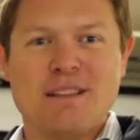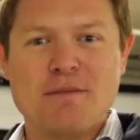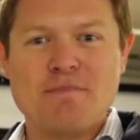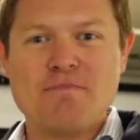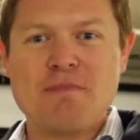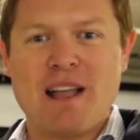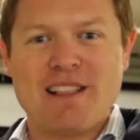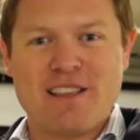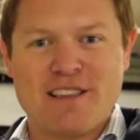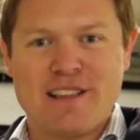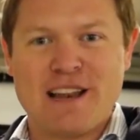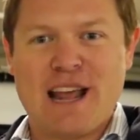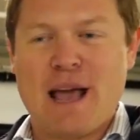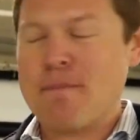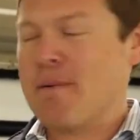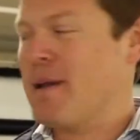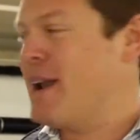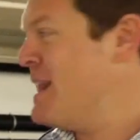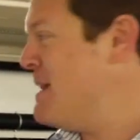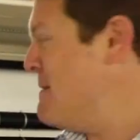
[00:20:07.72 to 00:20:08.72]
That doesn't
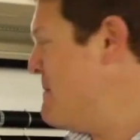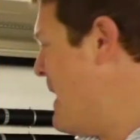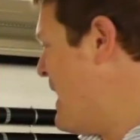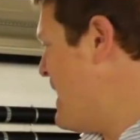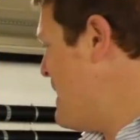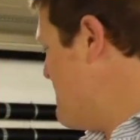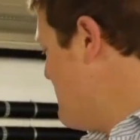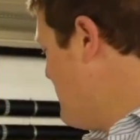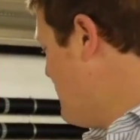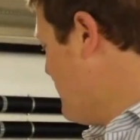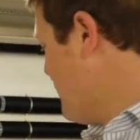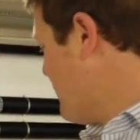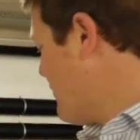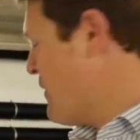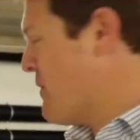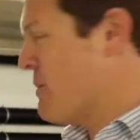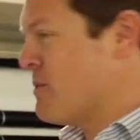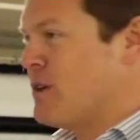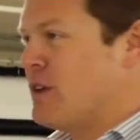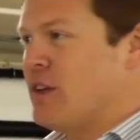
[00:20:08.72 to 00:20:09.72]
happen anymore,
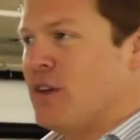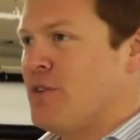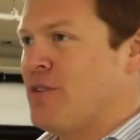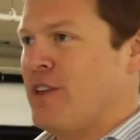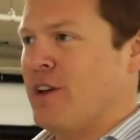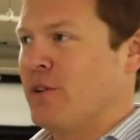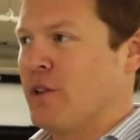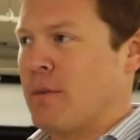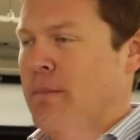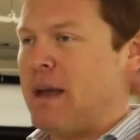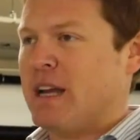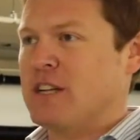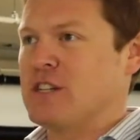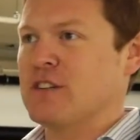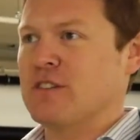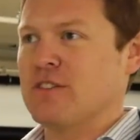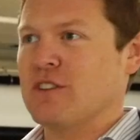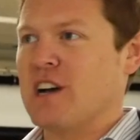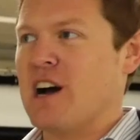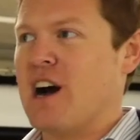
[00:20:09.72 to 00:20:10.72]
so you see all the
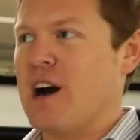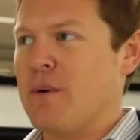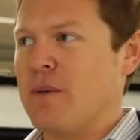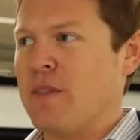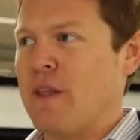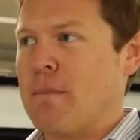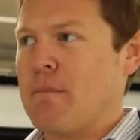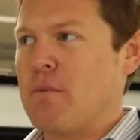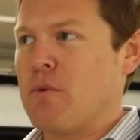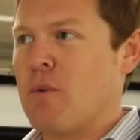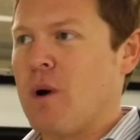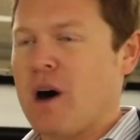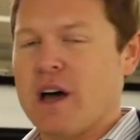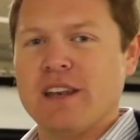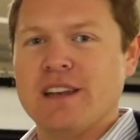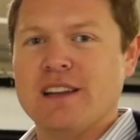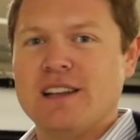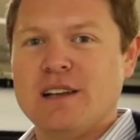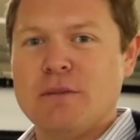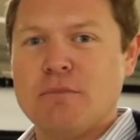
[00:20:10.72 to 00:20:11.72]
pictures of the car with number 1.